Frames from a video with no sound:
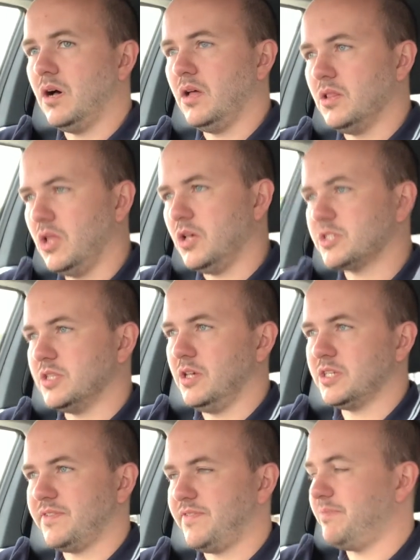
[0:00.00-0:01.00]
lots and
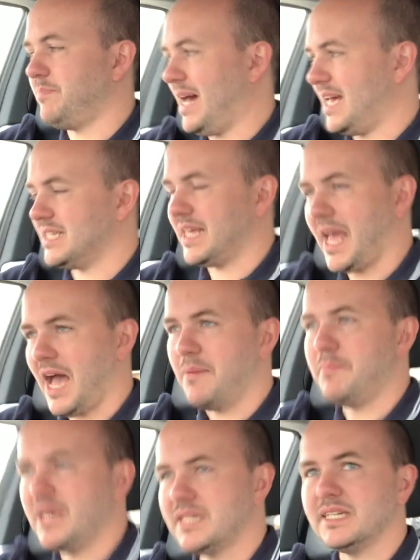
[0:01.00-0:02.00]
lots of parts of the car
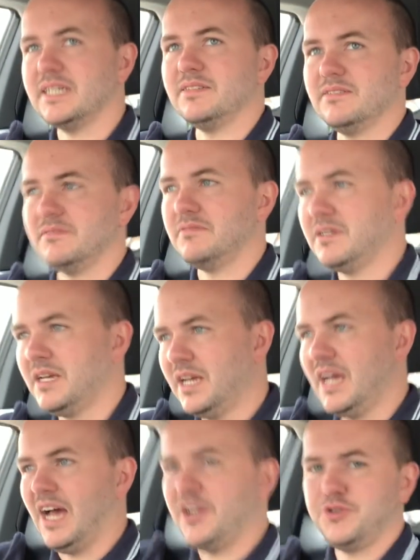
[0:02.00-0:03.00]
missing
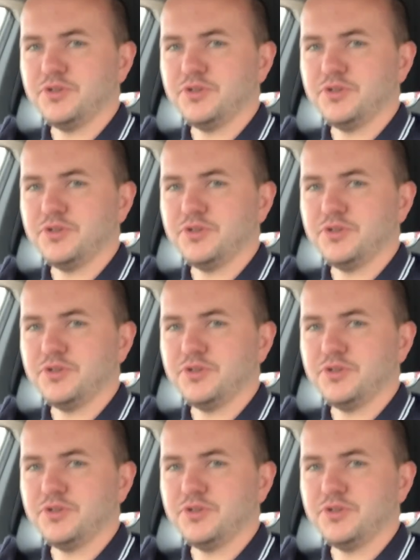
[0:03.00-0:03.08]
and